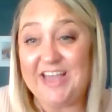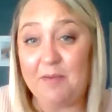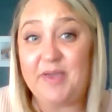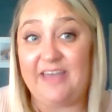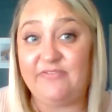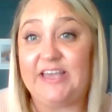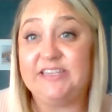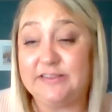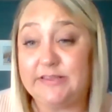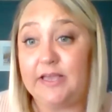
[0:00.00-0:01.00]
Yep. That's
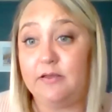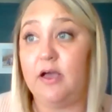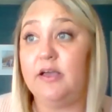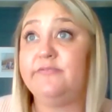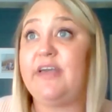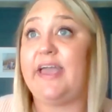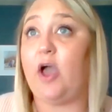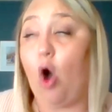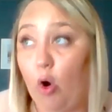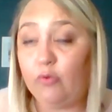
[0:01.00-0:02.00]
and horrible.
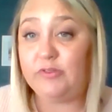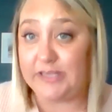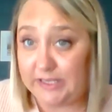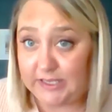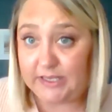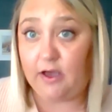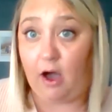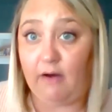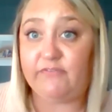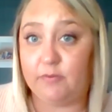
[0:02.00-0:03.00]
They only eat
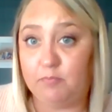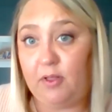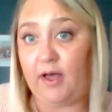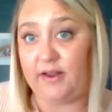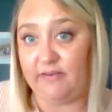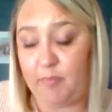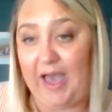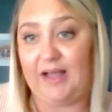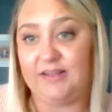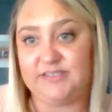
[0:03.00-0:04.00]
off the blood of
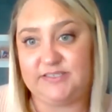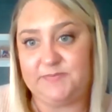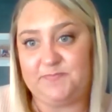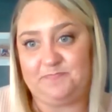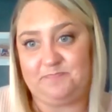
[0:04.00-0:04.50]
bats.